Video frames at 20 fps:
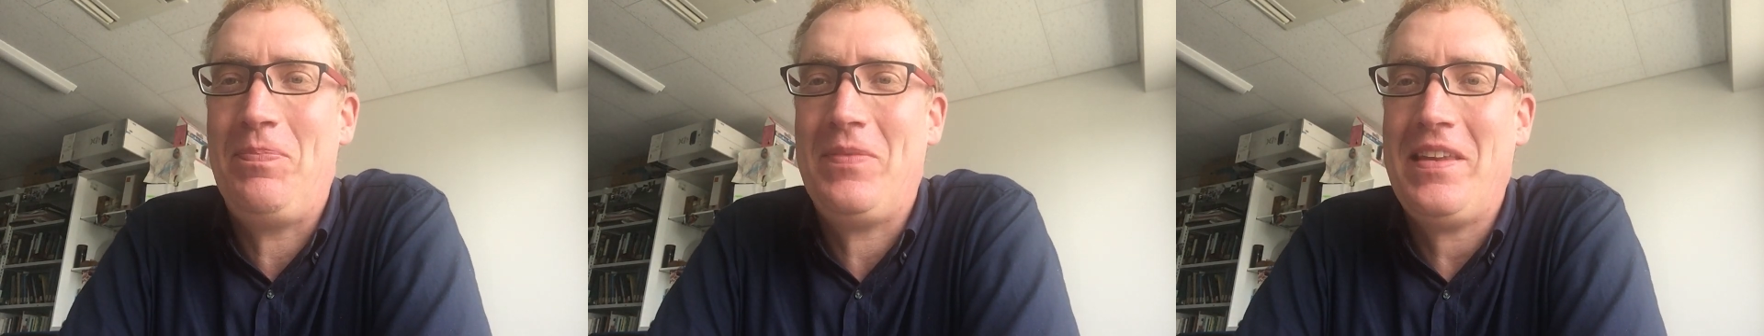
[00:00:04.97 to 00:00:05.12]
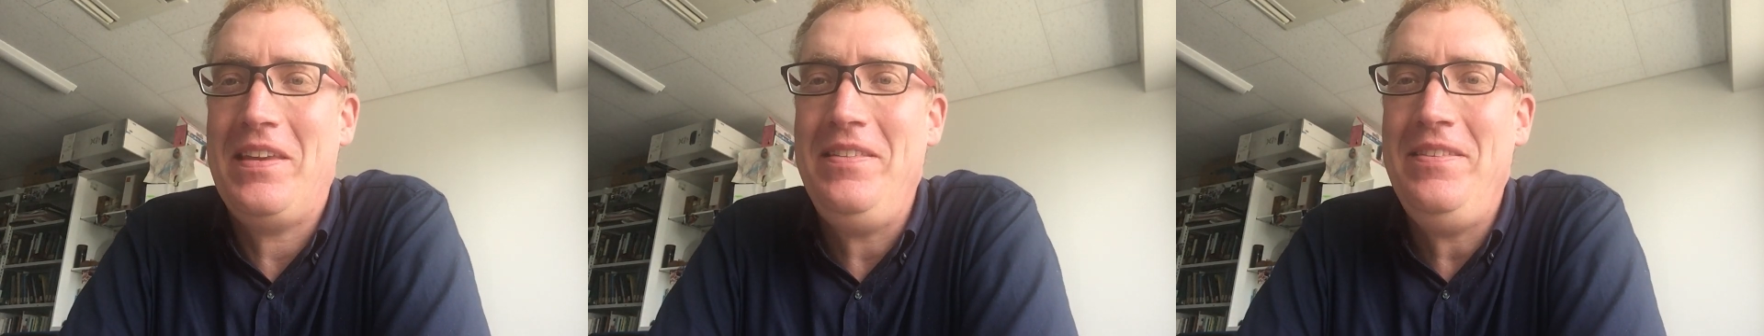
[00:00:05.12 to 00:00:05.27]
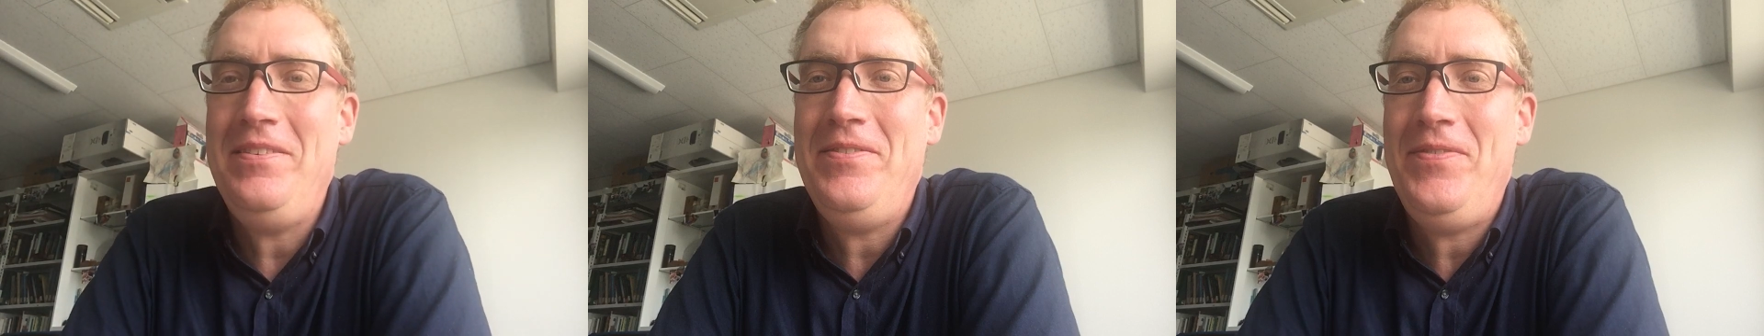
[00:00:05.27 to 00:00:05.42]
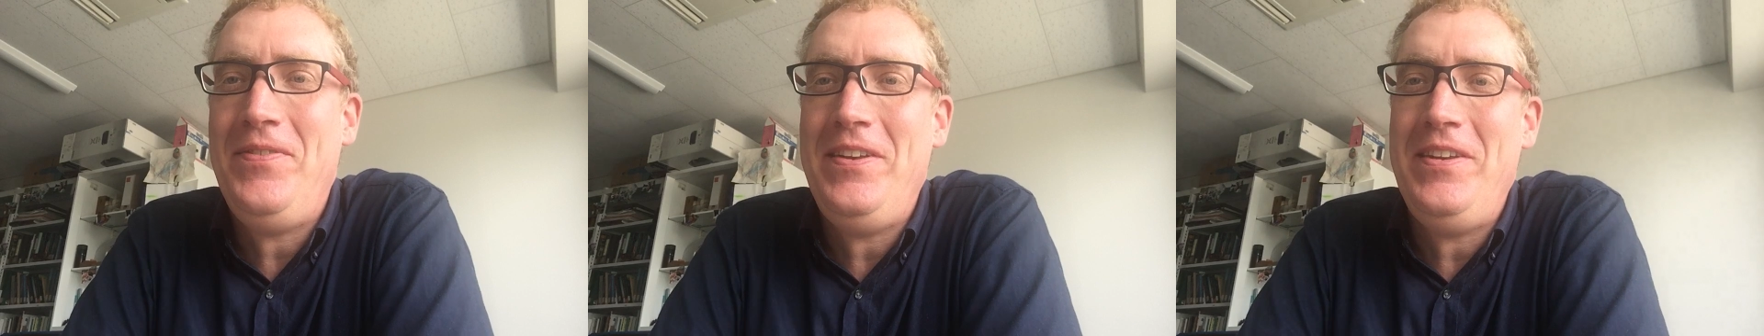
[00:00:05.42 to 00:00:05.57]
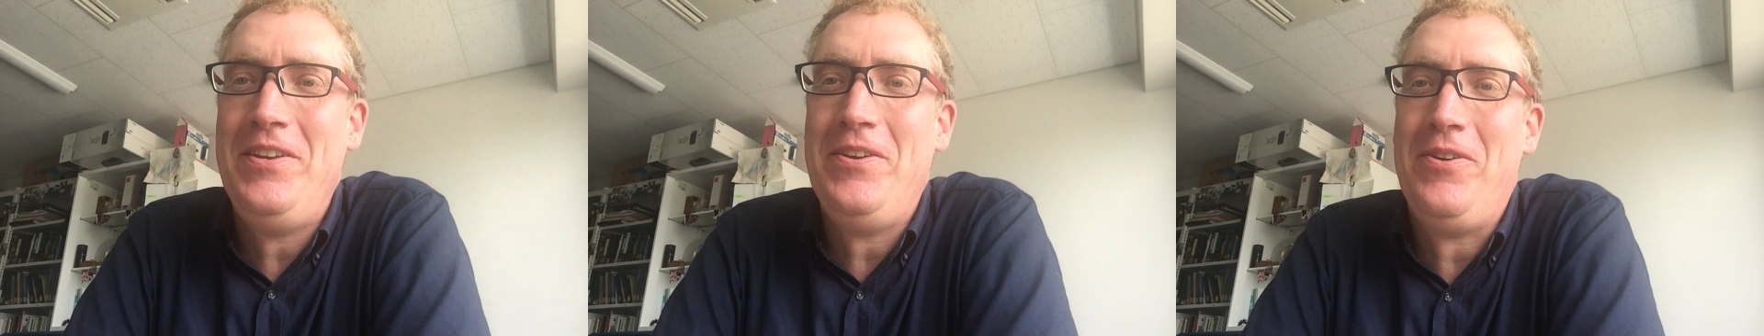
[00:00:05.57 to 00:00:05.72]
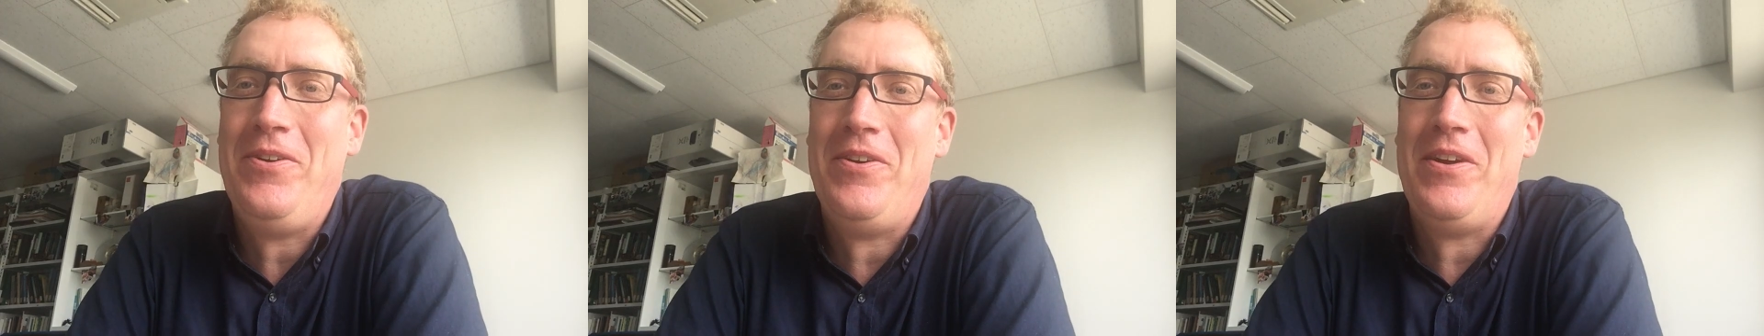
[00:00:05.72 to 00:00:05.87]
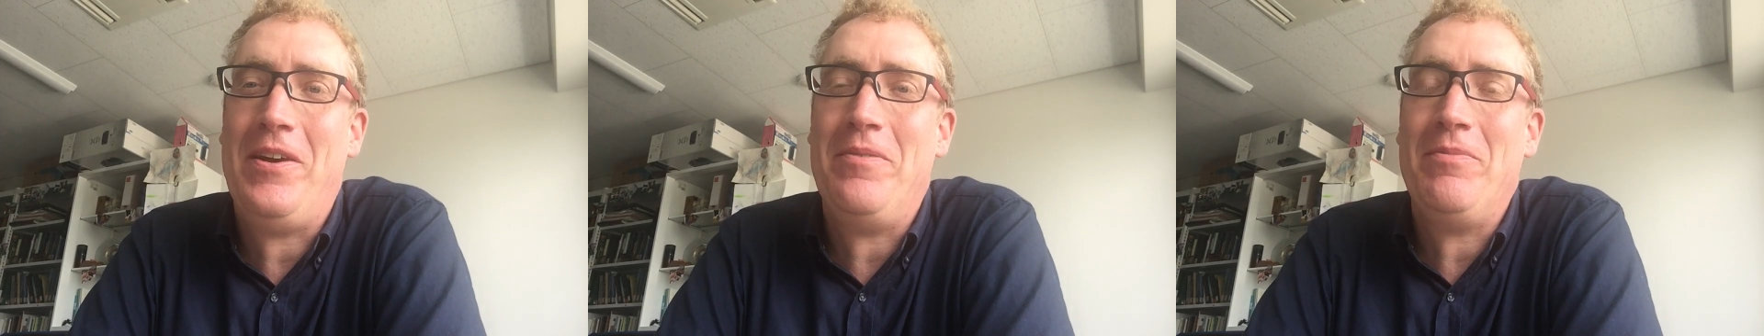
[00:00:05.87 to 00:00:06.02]
In this
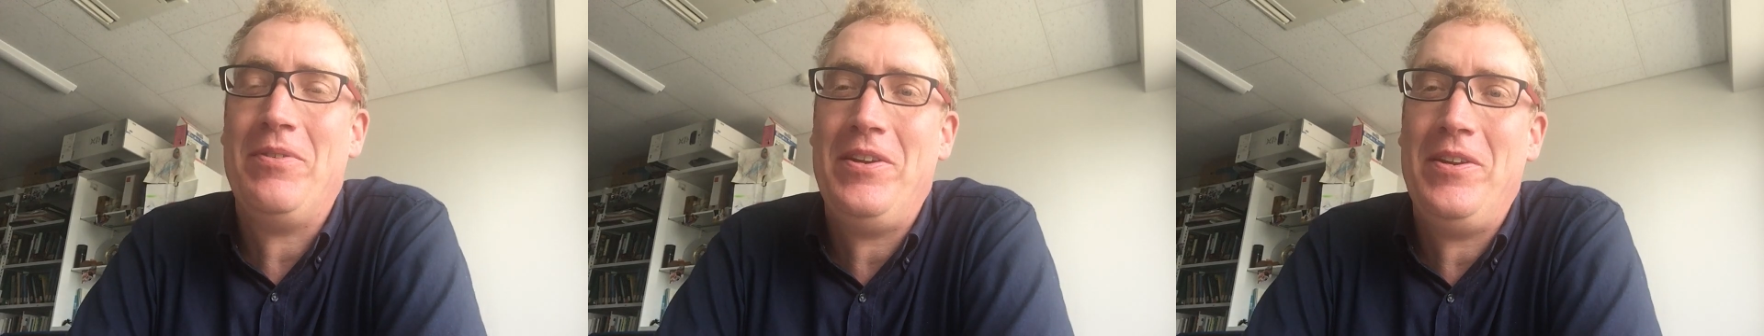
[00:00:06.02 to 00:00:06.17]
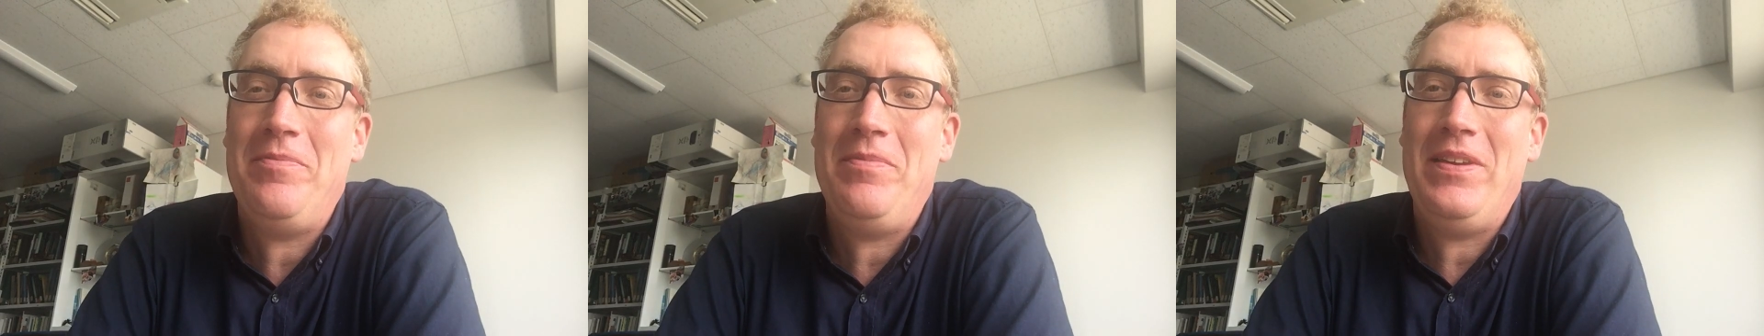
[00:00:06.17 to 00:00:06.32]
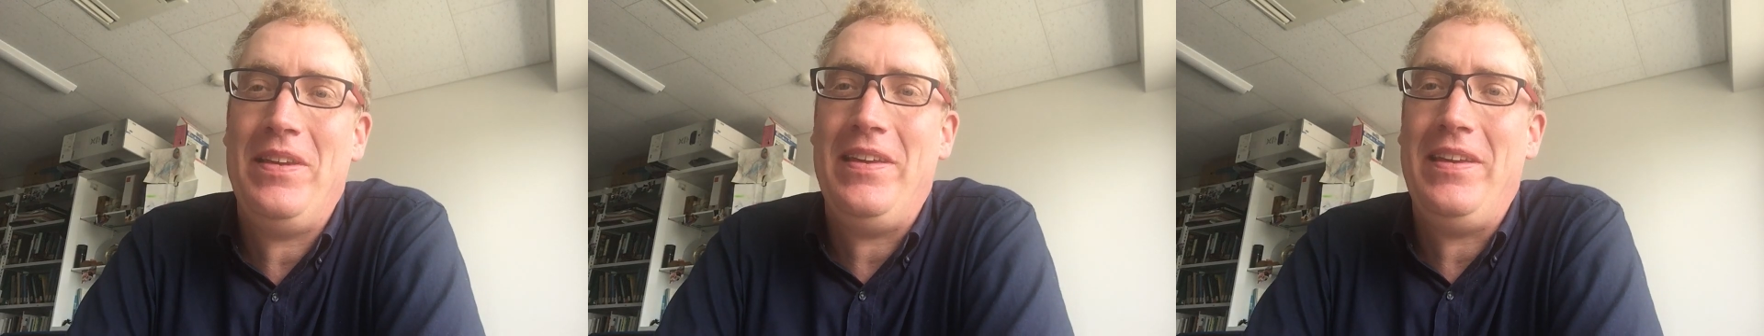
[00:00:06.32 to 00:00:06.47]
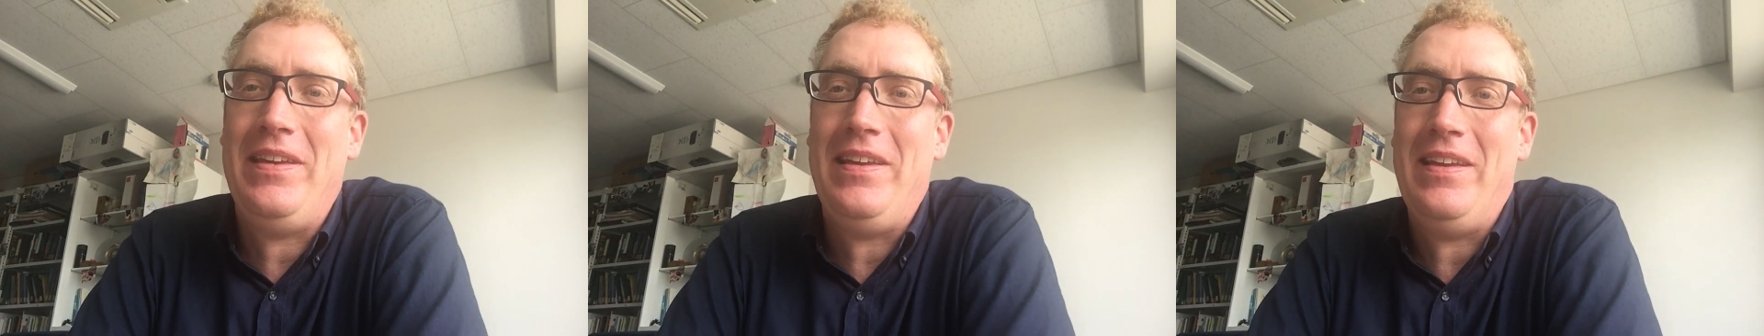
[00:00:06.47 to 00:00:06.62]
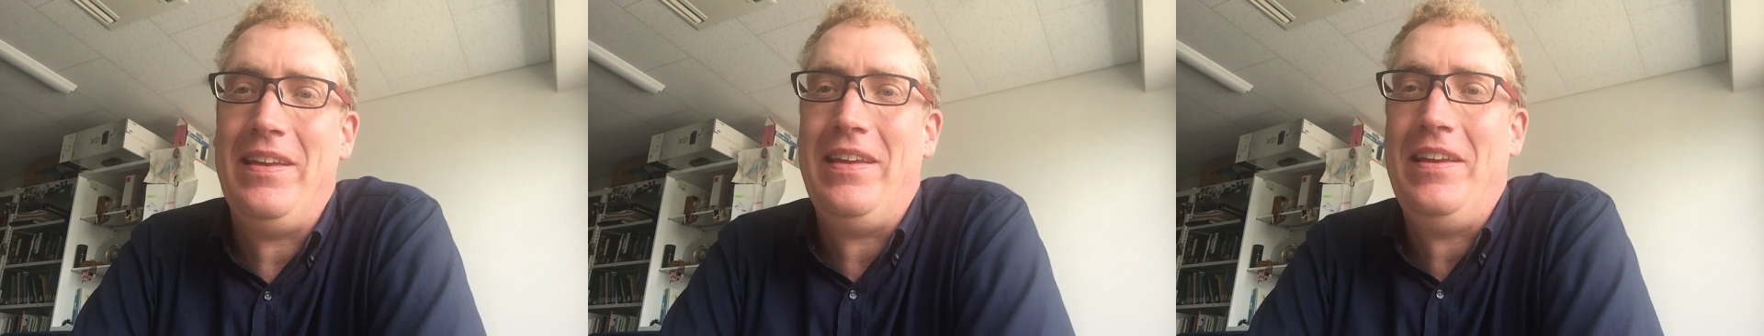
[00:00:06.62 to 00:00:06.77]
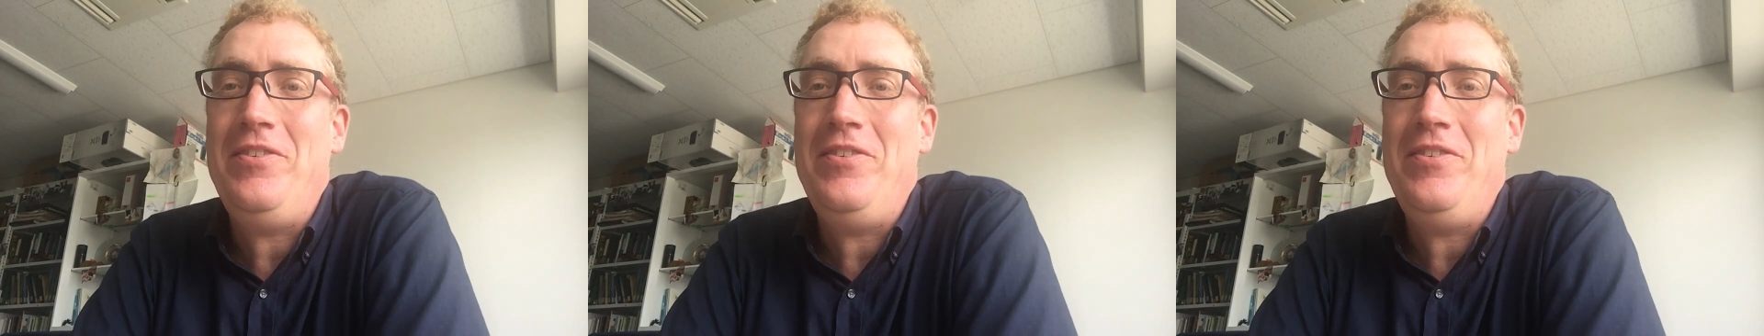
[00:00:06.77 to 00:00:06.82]
video I'm going to be